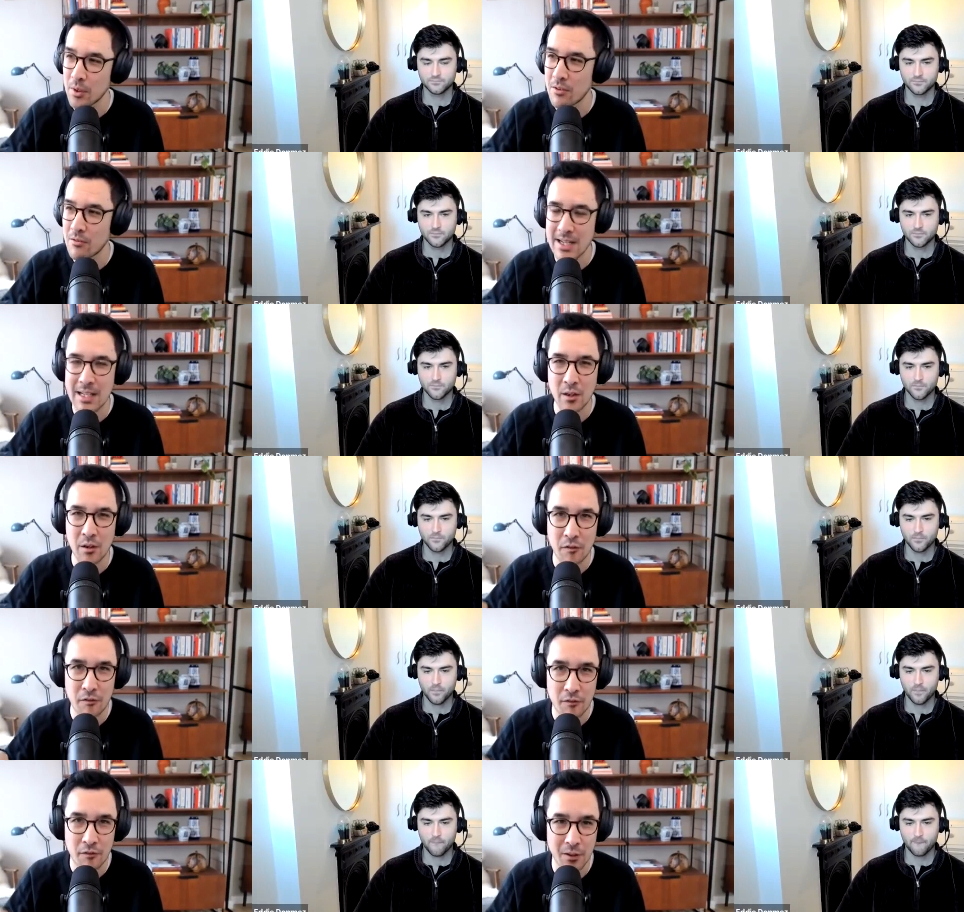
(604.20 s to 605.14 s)
Speaker 1: want to read the
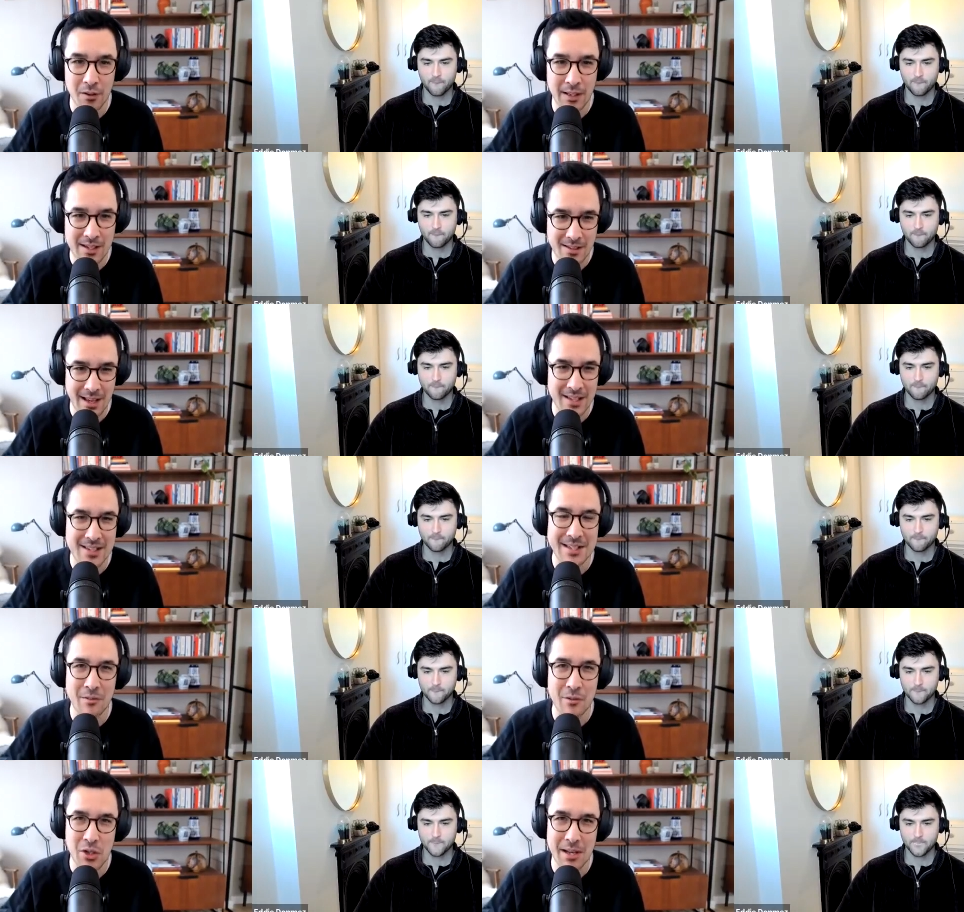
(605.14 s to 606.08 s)
full
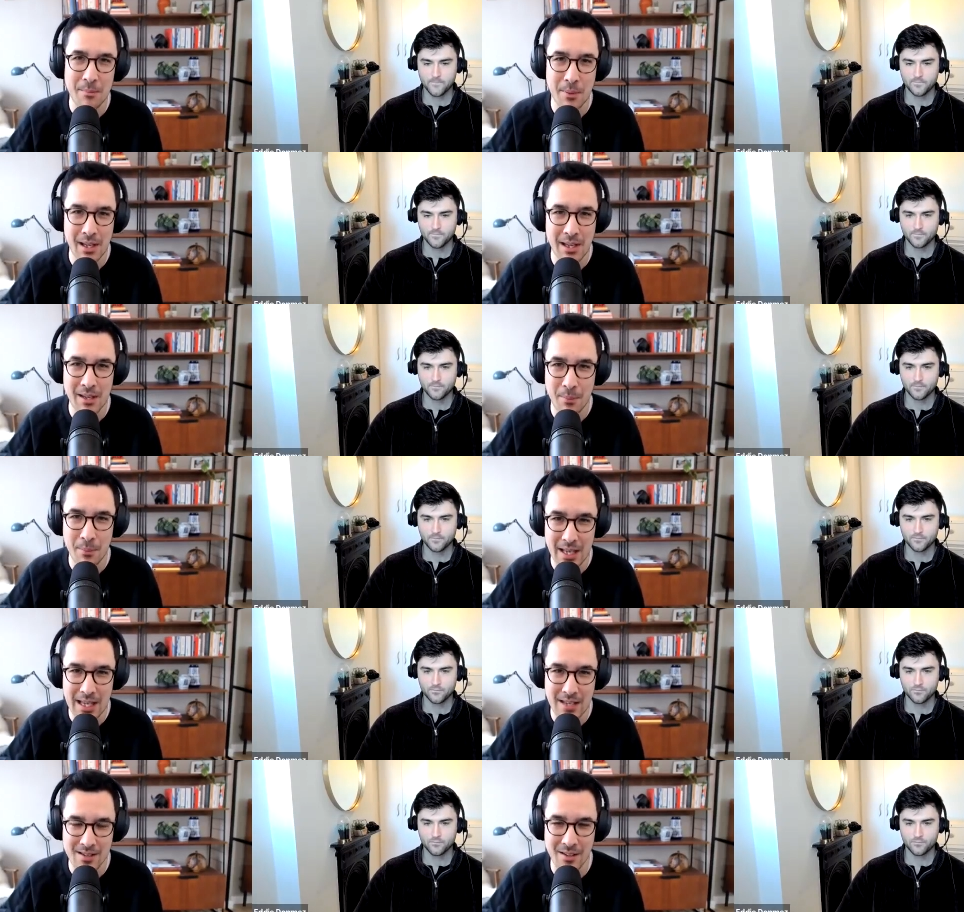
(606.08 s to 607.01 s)
extensive JP
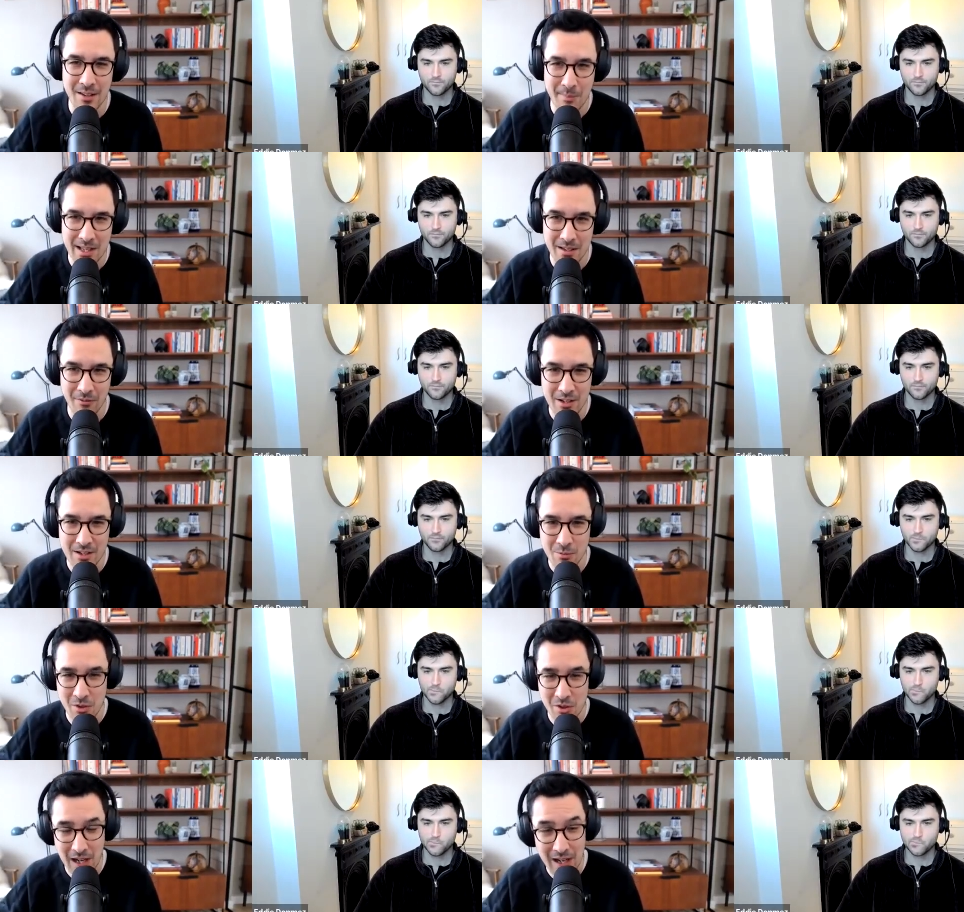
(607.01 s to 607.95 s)
piece on the
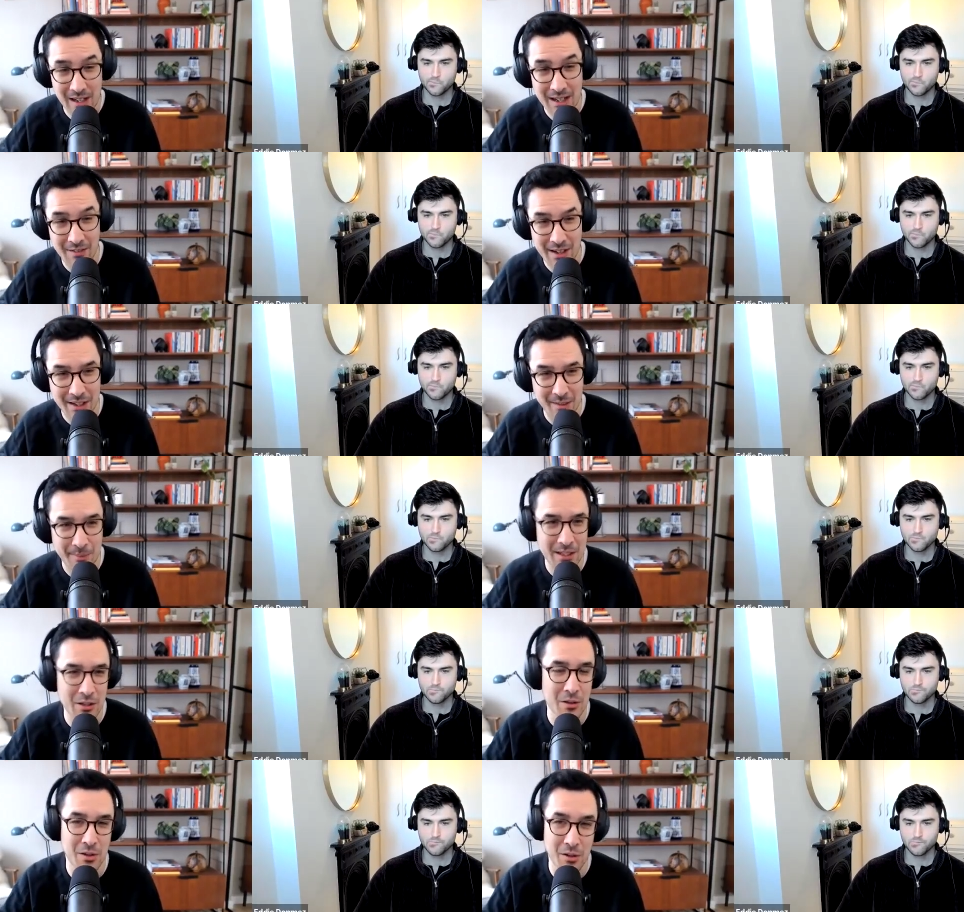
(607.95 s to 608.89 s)
metaverse, which I highly
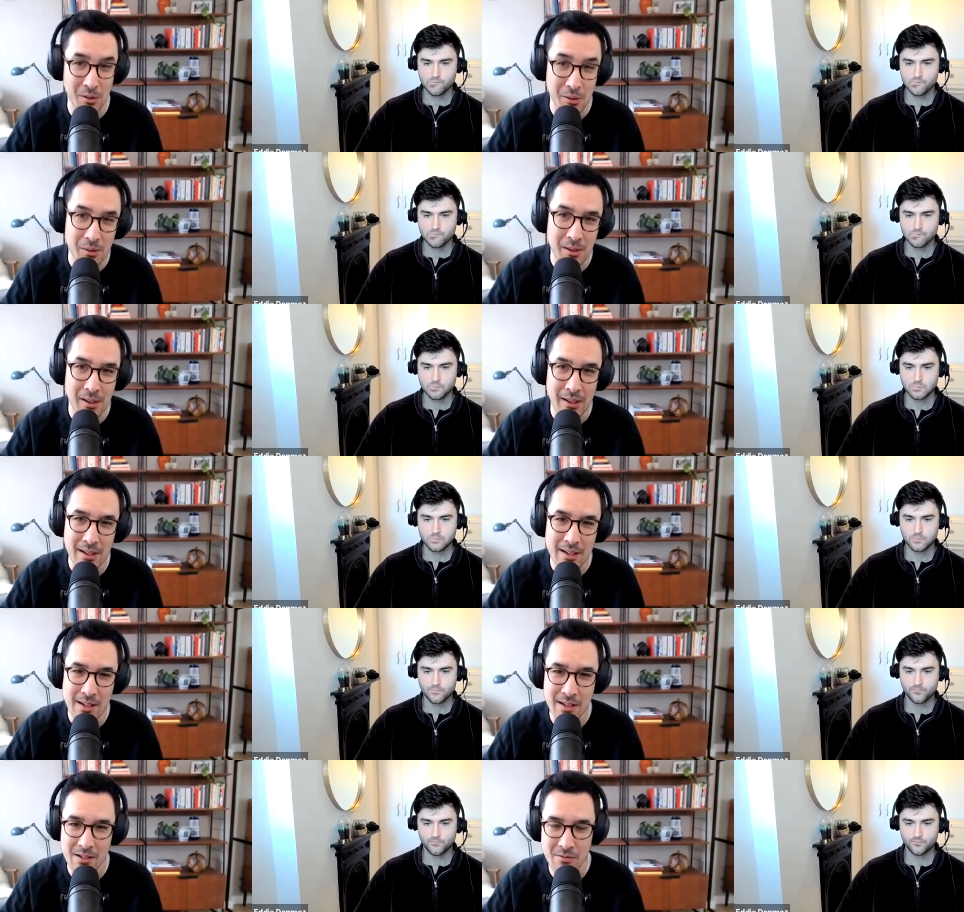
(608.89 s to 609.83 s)
recommend you do,
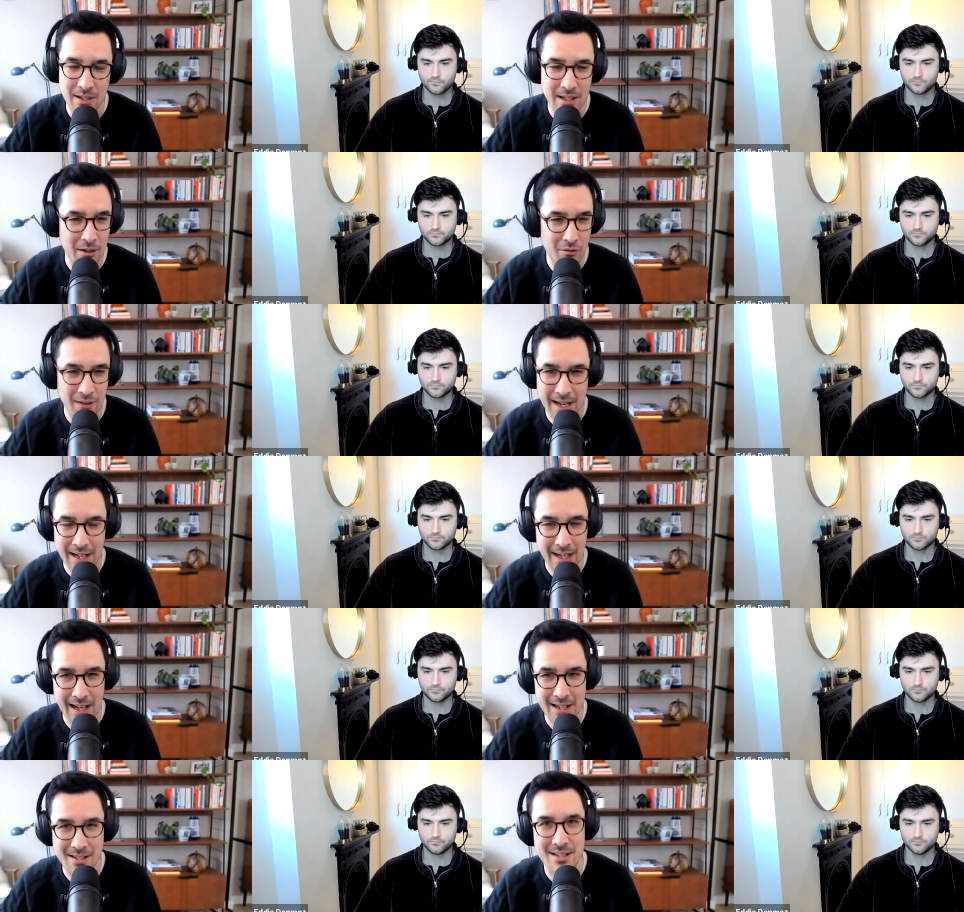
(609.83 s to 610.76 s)
it's really great
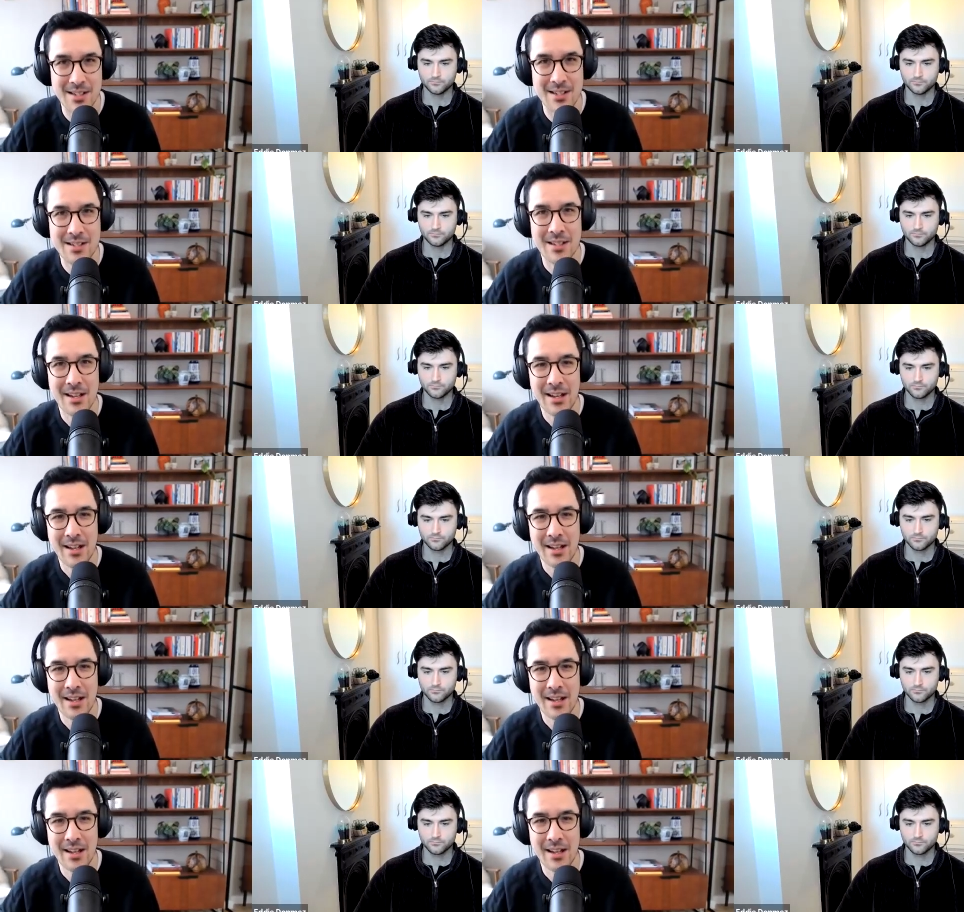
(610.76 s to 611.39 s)
analysis.